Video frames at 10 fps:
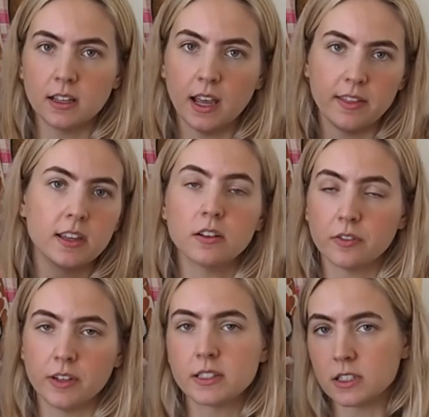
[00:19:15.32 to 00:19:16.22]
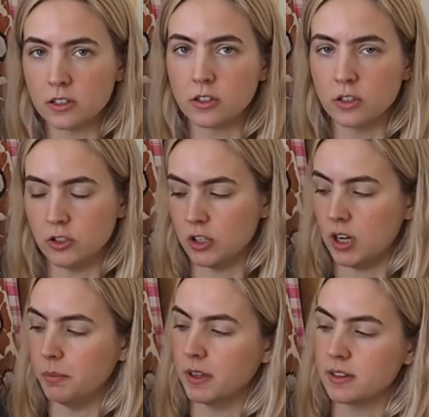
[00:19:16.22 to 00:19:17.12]
interfacing did a good
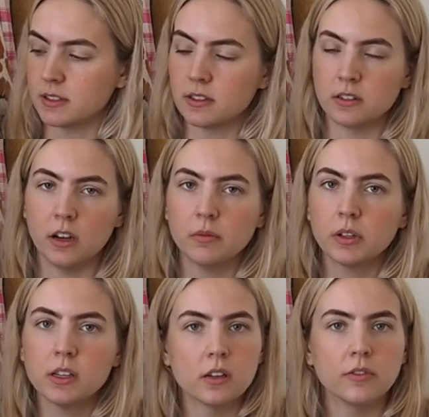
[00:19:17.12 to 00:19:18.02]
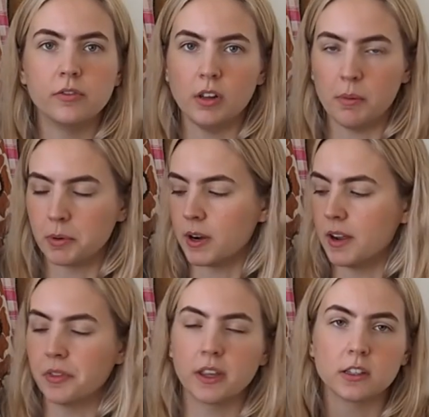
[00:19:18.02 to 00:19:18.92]
job. Like, this is not really going to flop
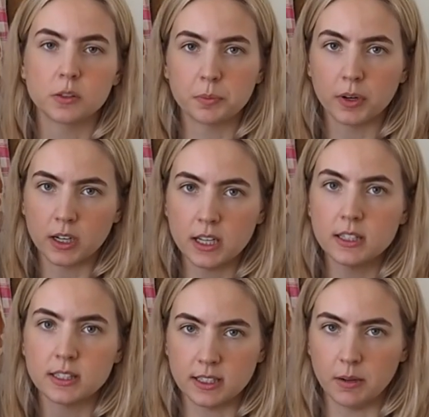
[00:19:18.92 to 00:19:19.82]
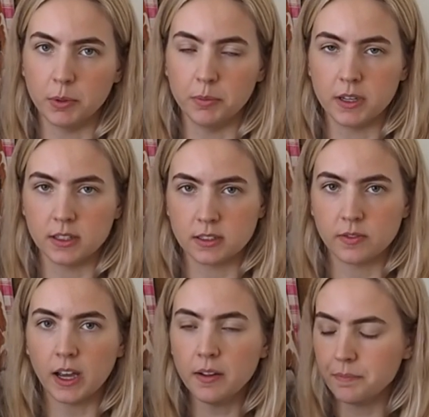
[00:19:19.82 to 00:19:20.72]
around, like, it's pretty stable because of
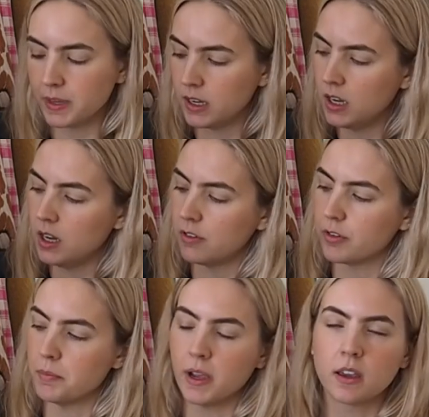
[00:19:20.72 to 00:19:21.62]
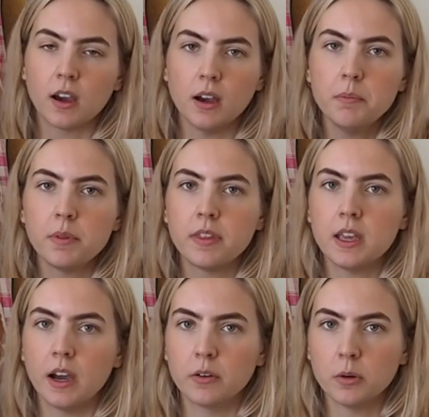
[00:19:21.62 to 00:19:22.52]
that. For my cup,
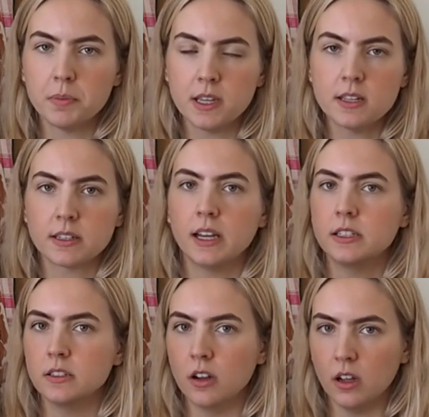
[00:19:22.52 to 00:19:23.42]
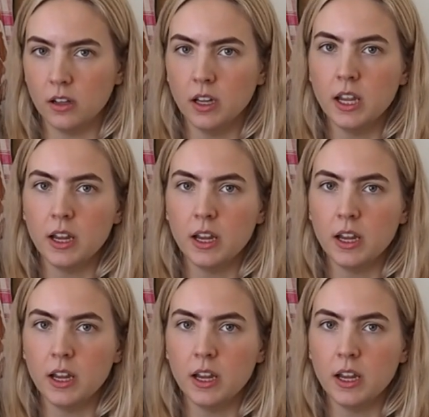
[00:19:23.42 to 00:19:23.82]
the outer piece, I did not